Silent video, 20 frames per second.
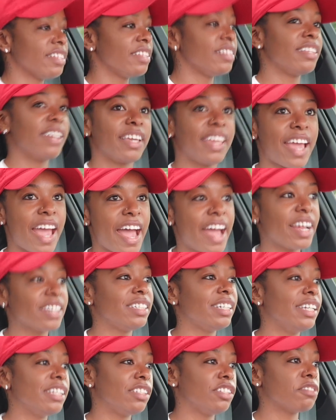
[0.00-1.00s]
the cash
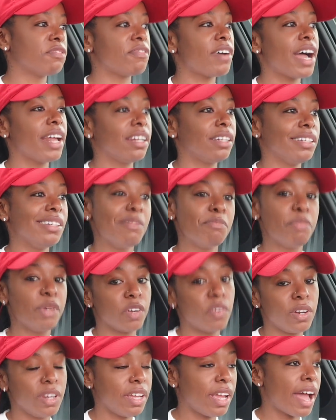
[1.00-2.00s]
into finally
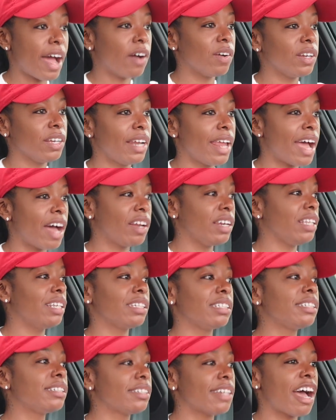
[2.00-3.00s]
building out an Audi.
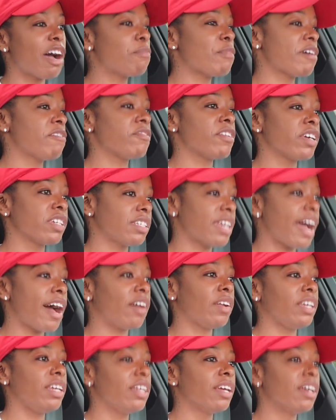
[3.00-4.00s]
This is not my first
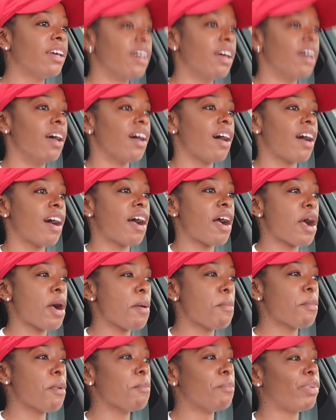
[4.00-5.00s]
Audi,
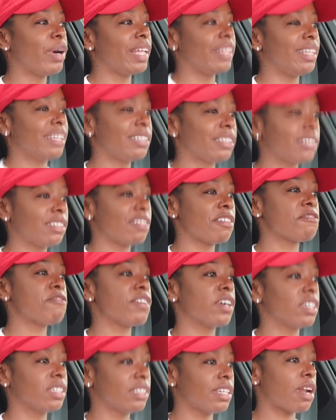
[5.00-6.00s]
but this is the
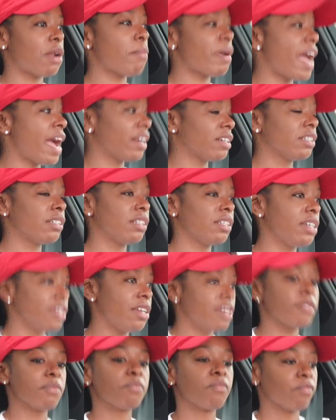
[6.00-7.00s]
first that I'm
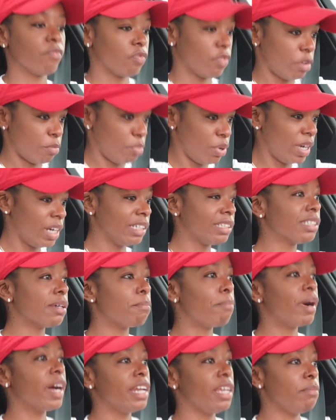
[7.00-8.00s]
actually putting
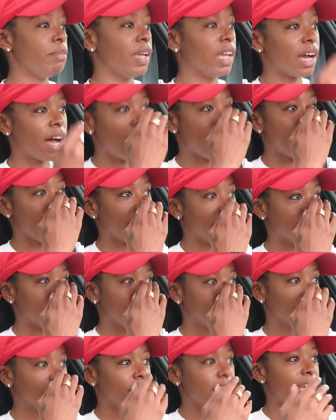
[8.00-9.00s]
some money behind
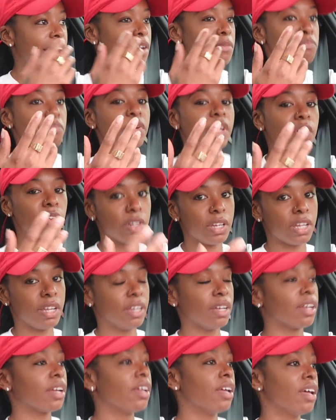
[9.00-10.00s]
and
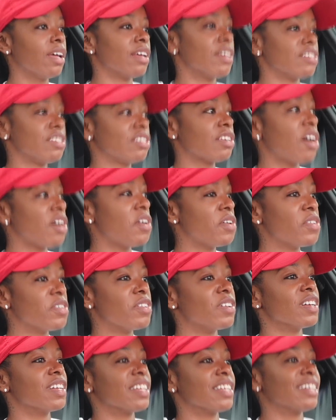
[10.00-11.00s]
building. So,
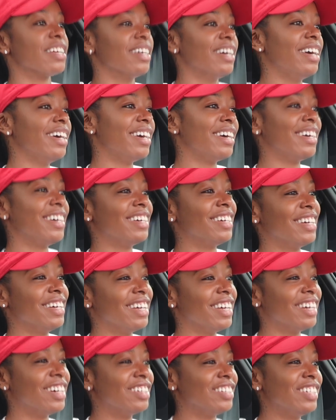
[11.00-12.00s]

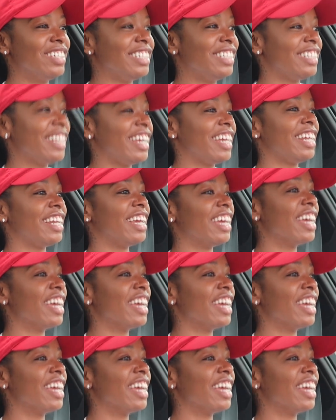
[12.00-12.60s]
oh shit.